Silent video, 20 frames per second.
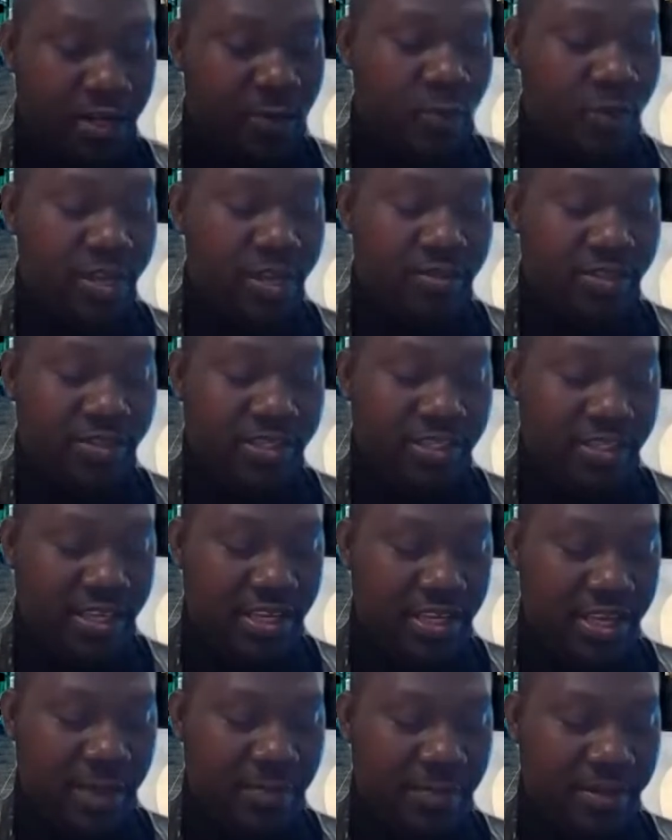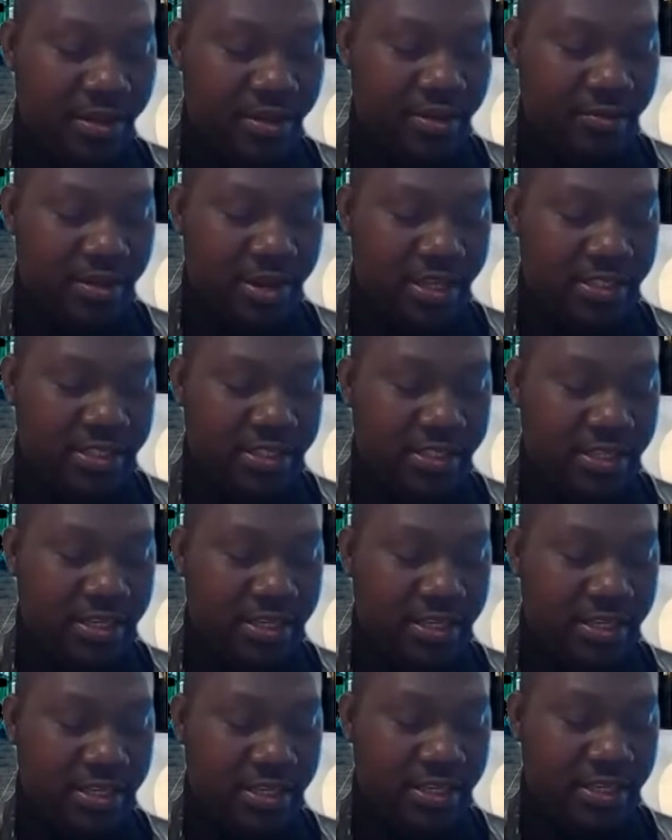way you see emigrate,
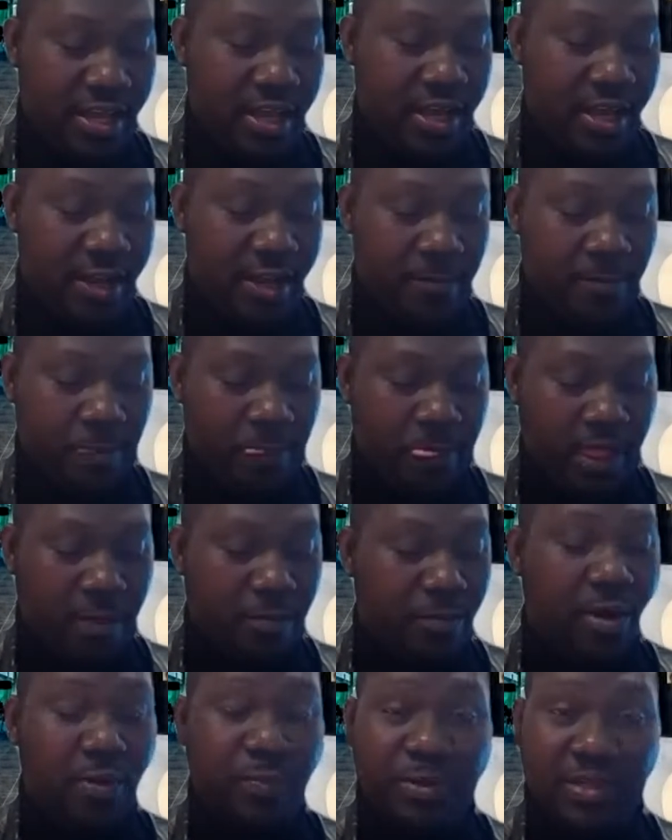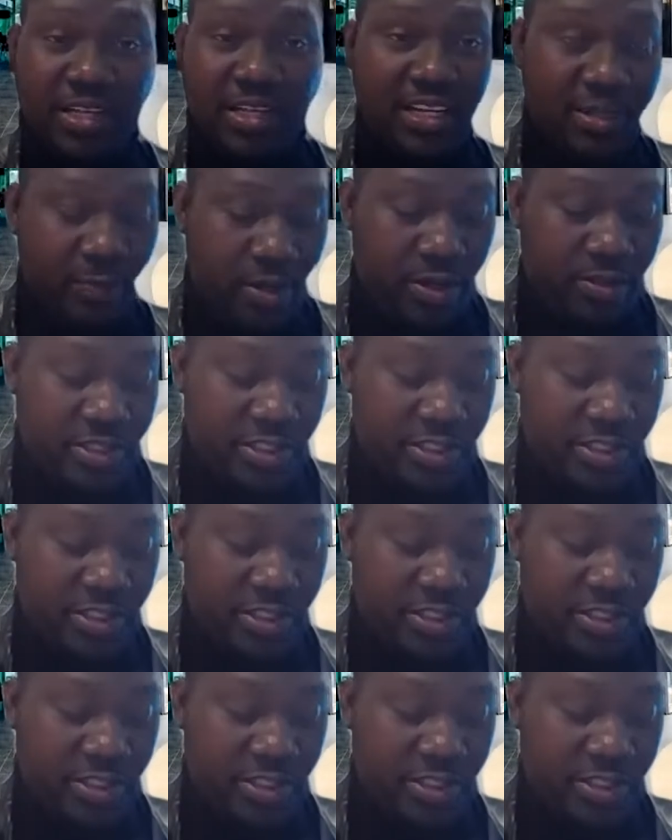and more importantly, the way you